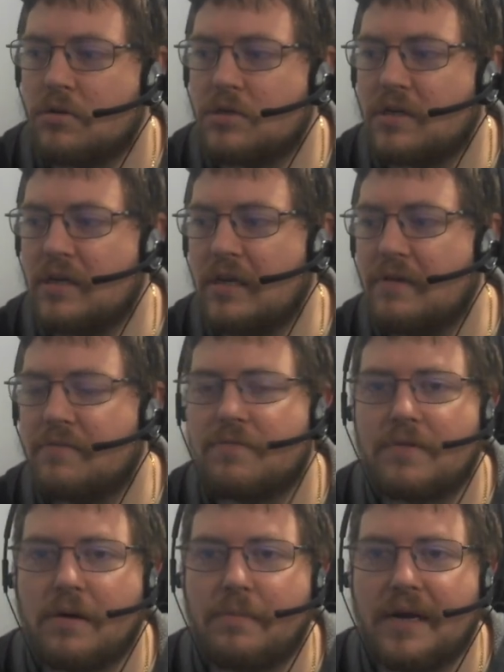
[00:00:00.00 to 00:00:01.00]
Eve,
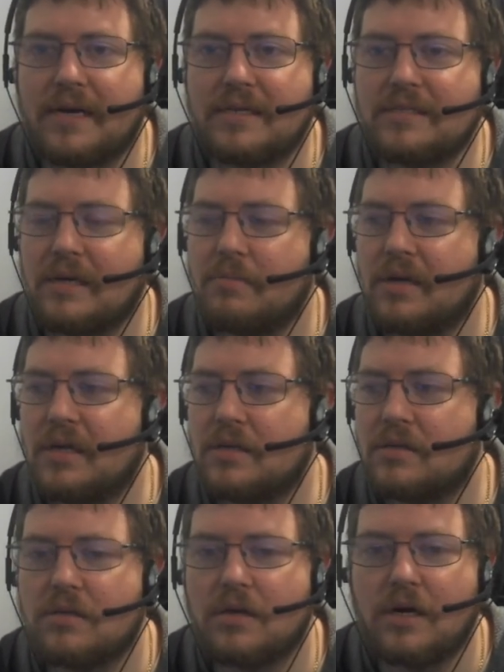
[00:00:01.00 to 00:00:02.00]
come back in 10
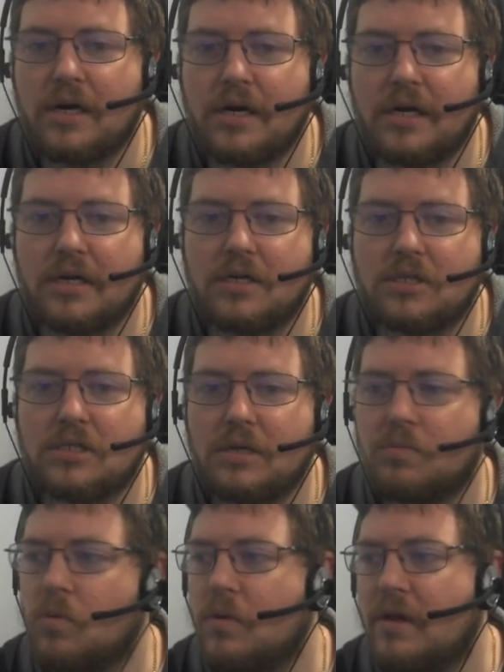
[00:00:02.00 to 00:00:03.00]
minutes, your
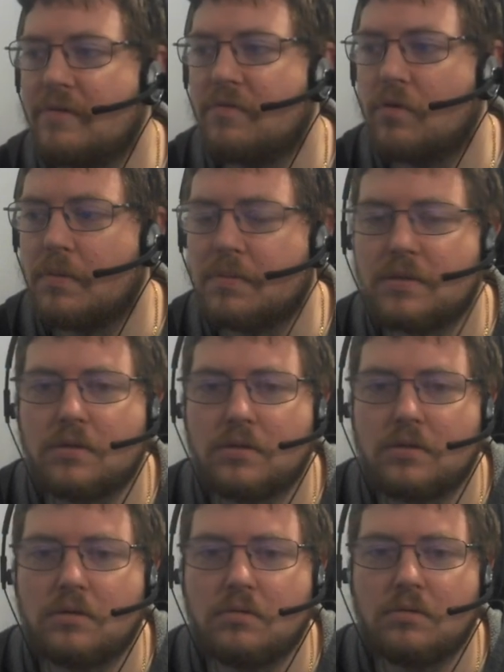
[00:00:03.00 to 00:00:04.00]
ship will have warped
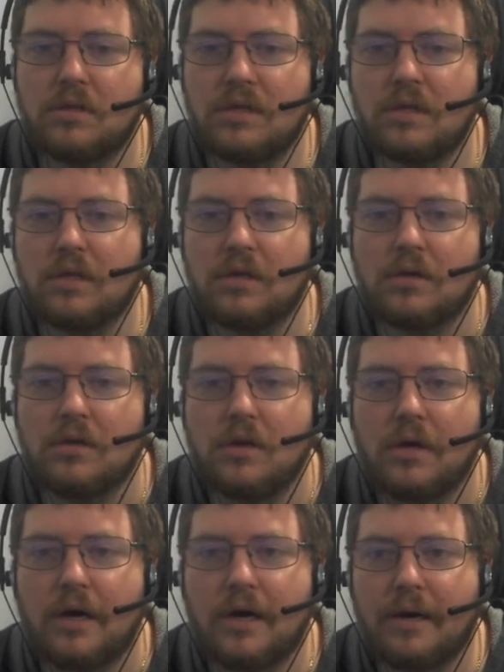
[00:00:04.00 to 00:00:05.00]
to the
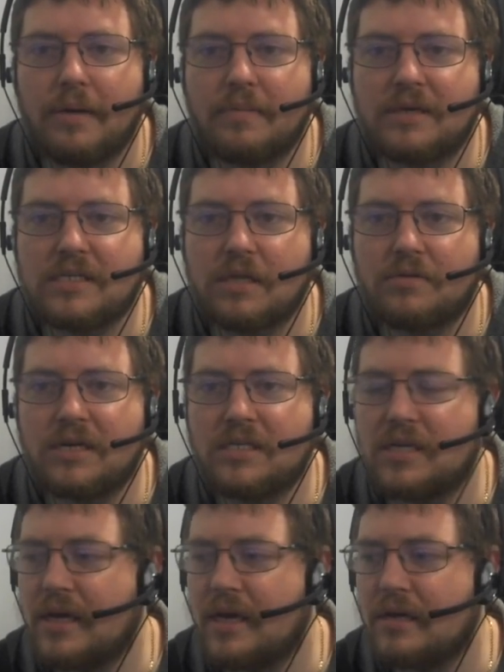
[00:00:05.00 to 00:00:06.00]

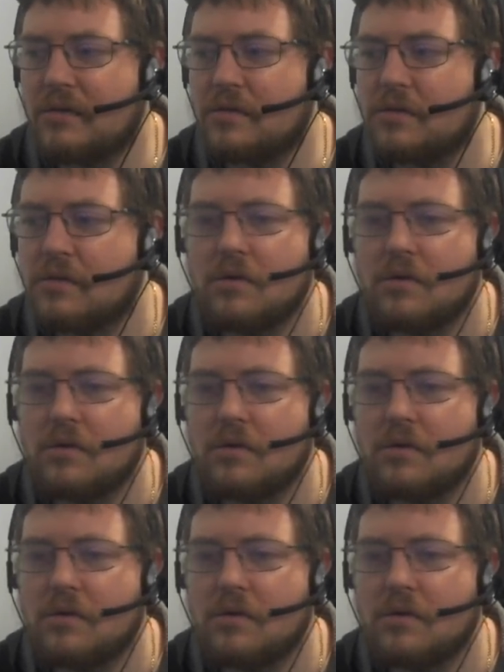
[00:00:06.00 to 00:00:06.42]
acceleration gate,